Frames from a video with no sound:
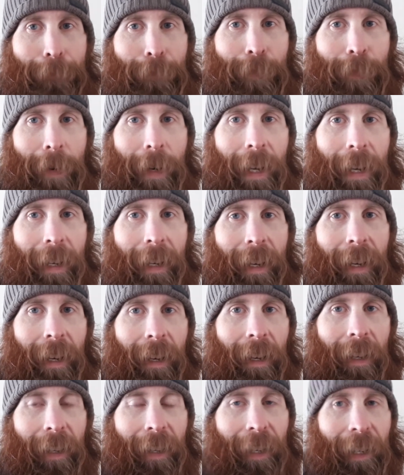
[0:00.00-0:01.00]
but
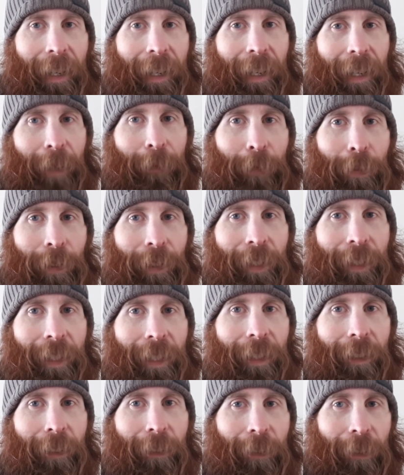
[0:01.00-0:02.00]
I think I can put it to
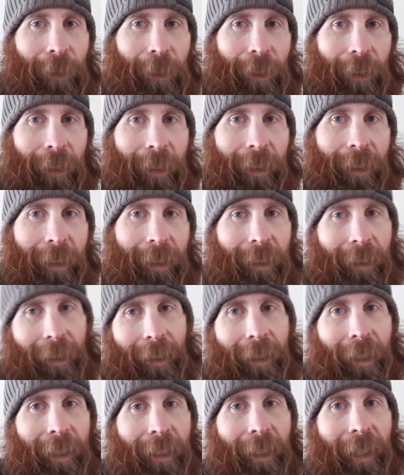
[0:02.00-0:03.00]
use.
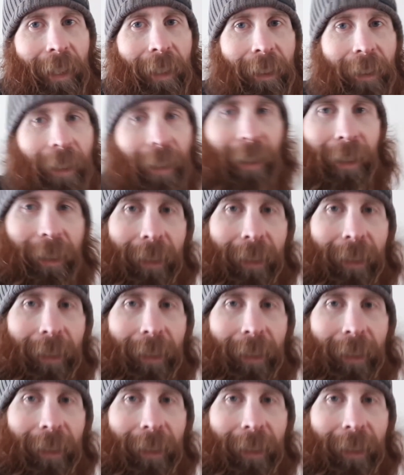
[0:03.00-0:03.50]
Let's take a look.